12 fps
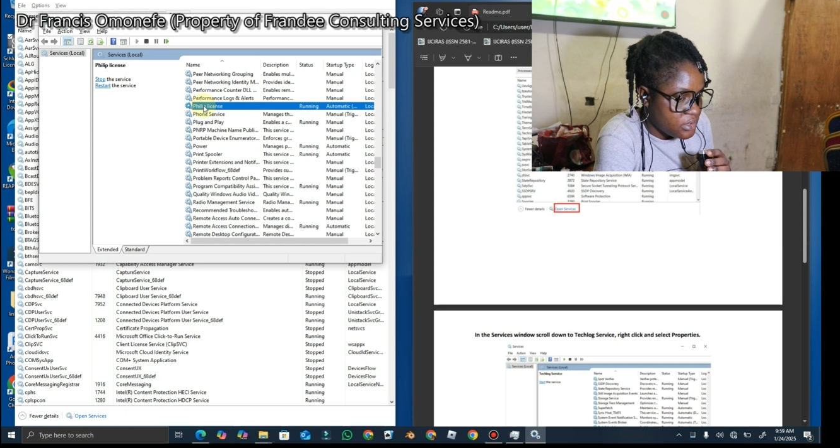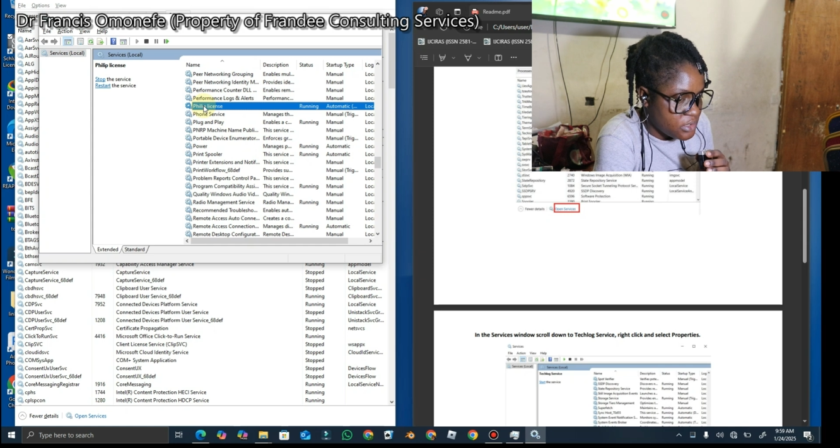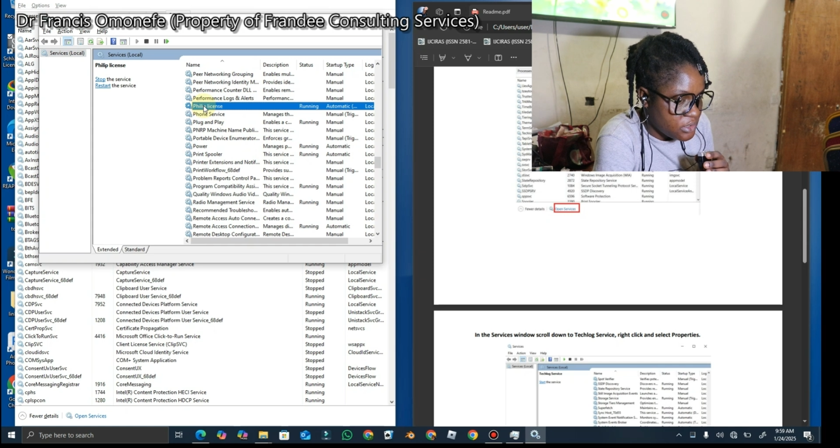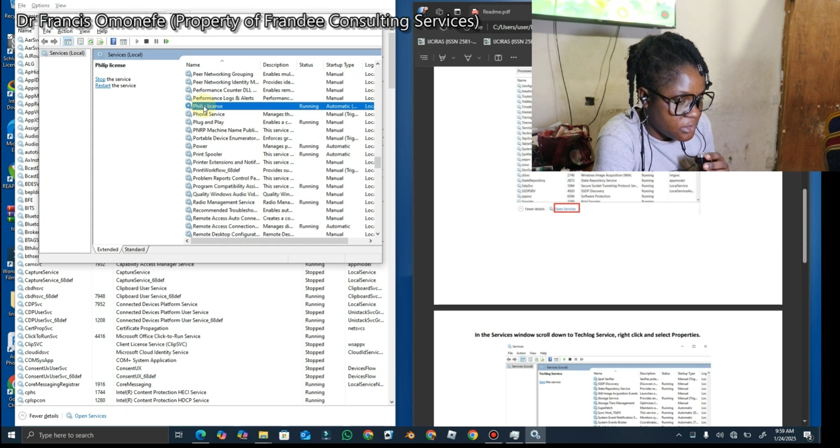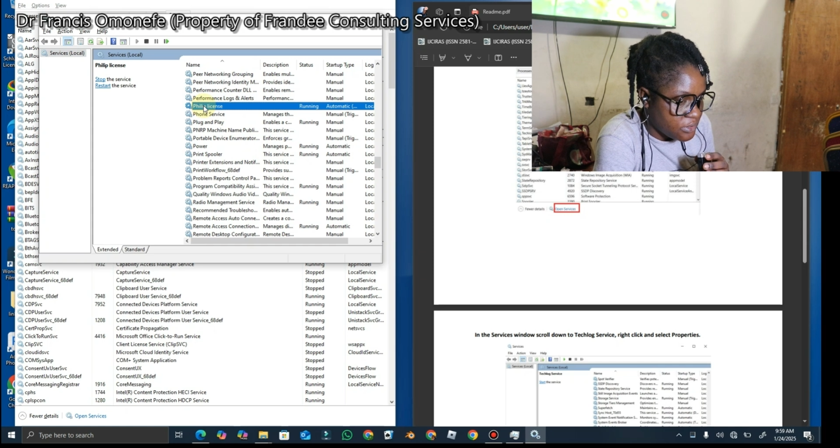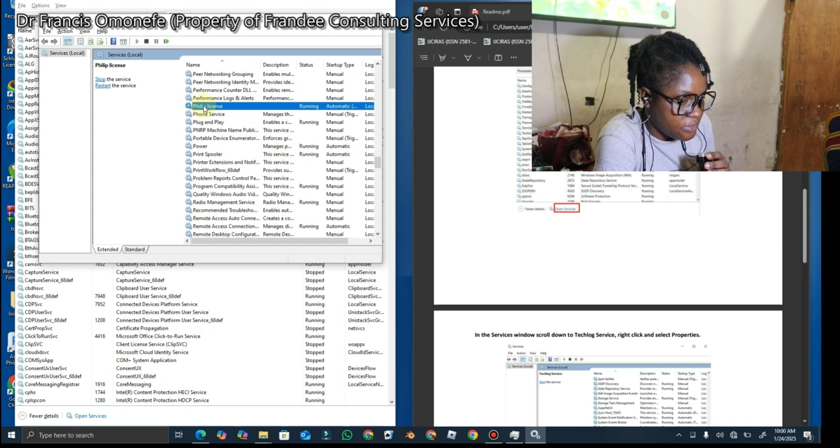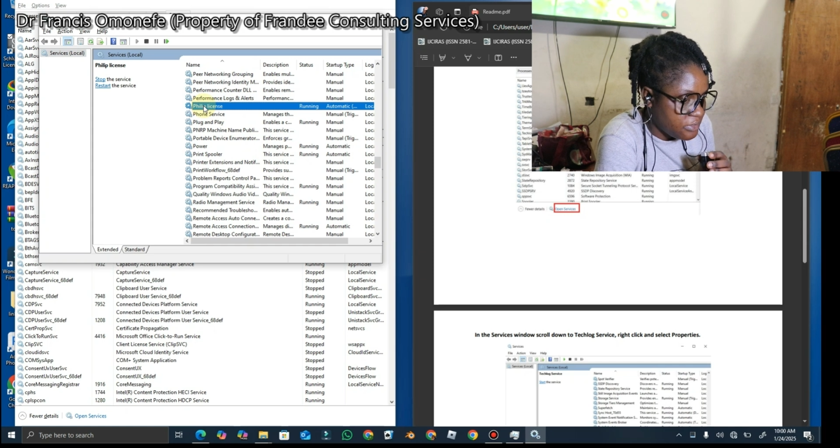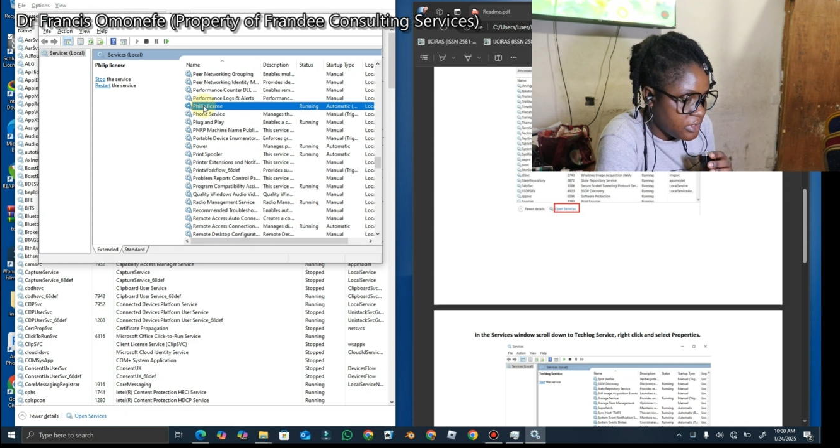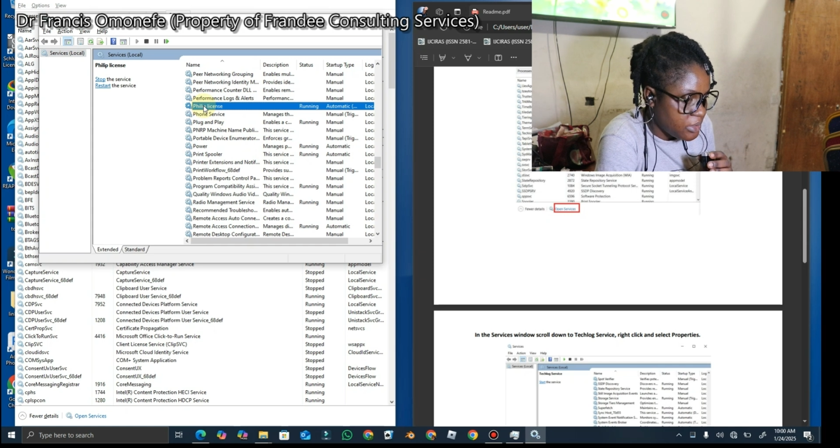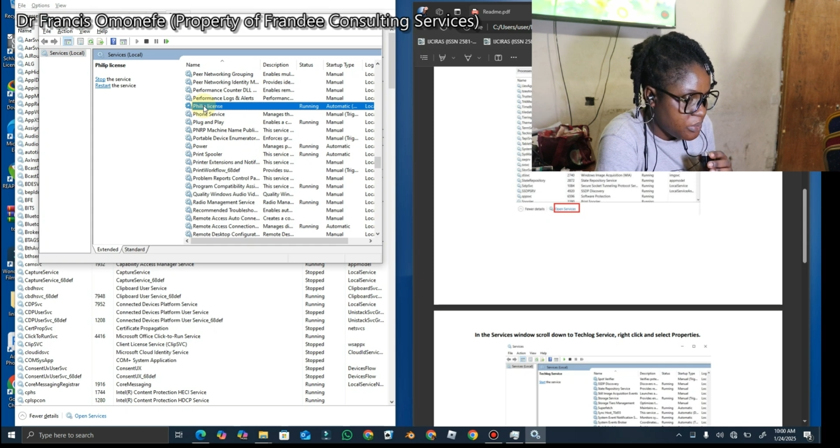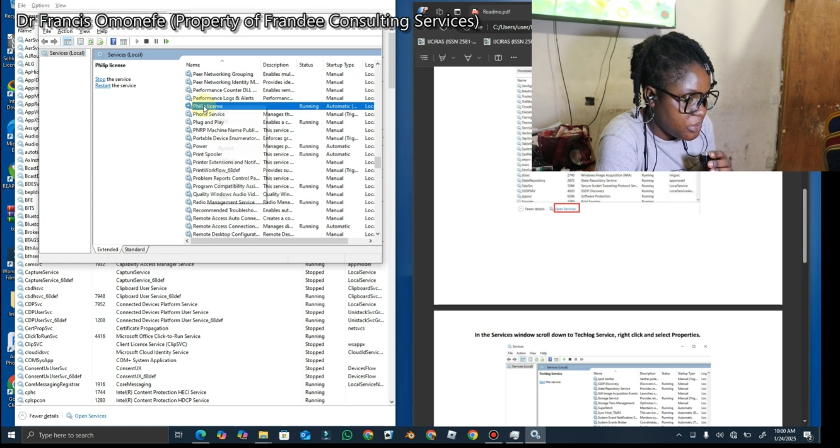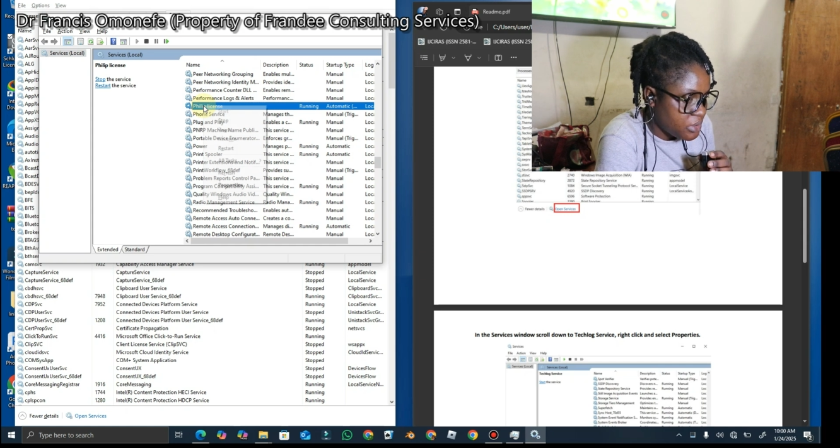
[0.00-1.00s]
see your
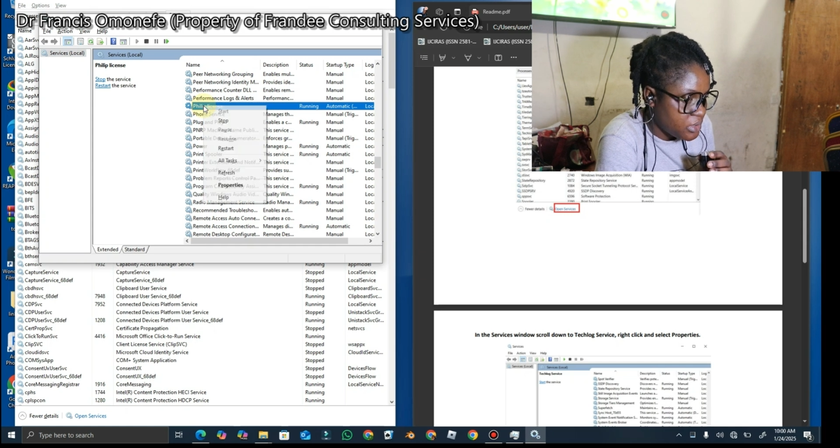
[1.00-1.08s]
Philip.